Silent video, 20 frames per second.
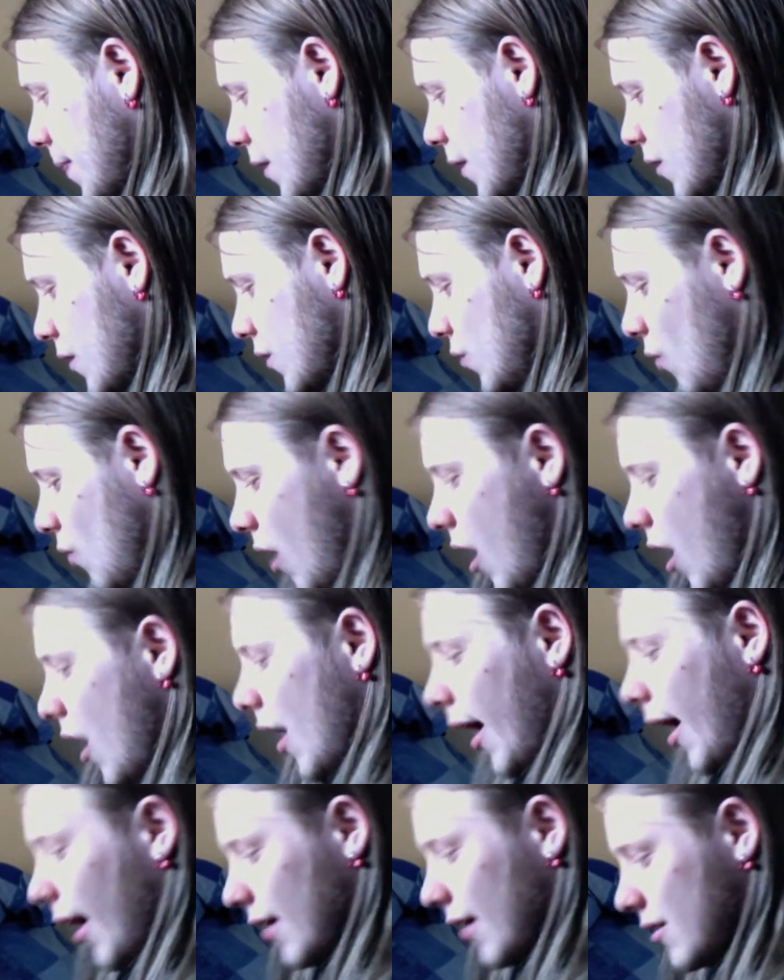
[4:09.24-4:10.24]
who are
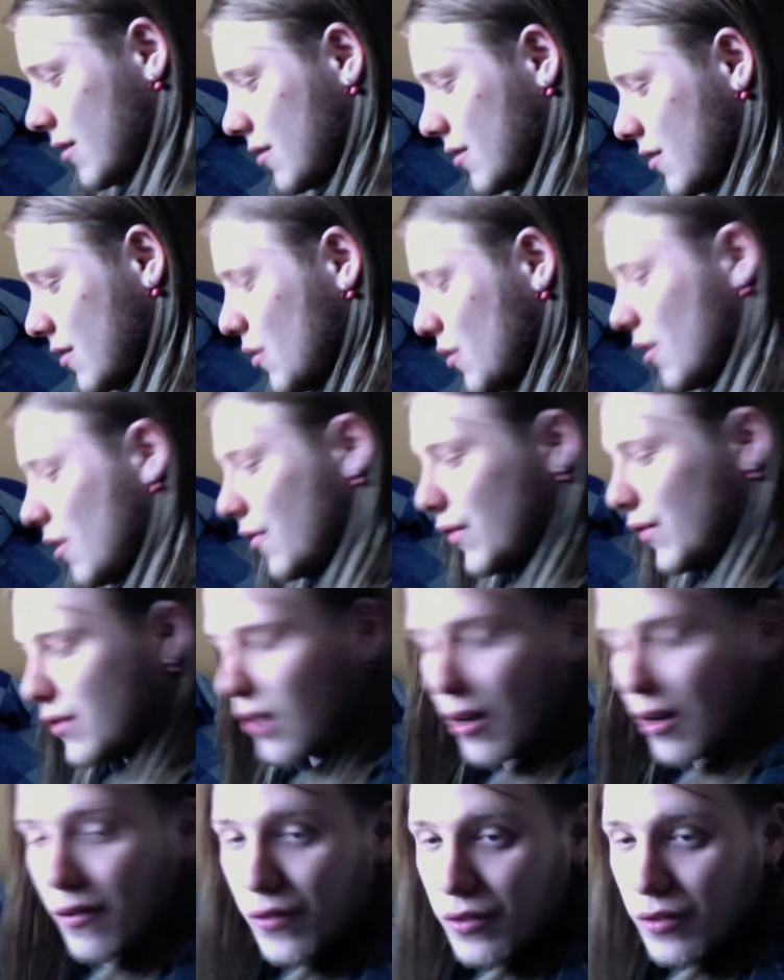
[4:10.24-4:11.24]
artists and who are
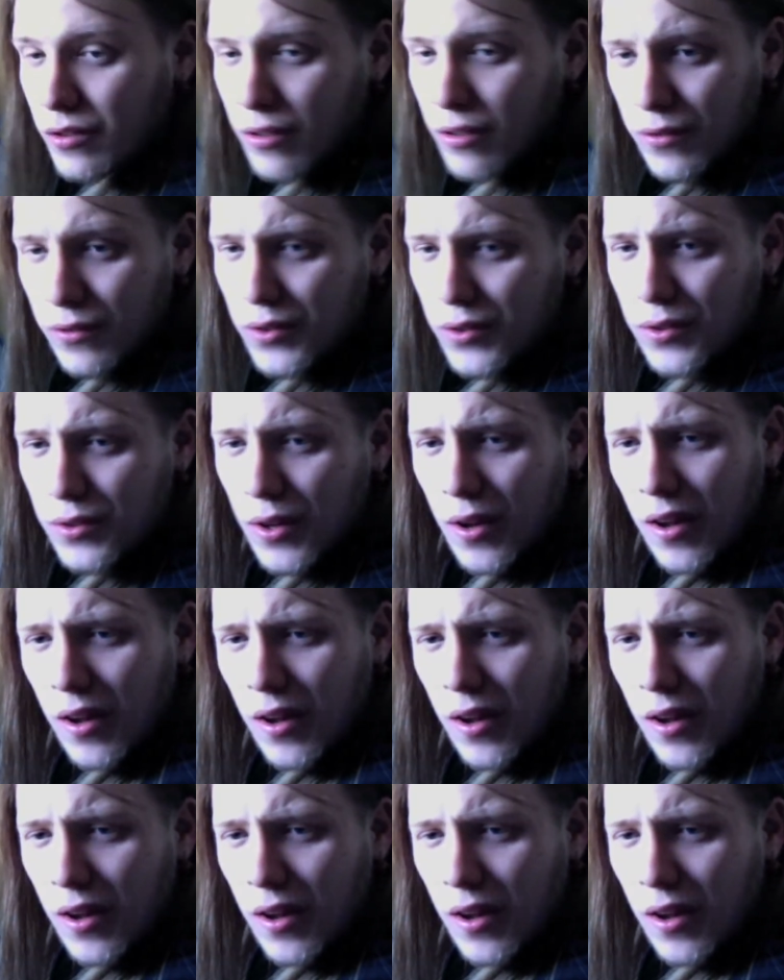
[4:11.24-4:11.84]
photographers and stuff, just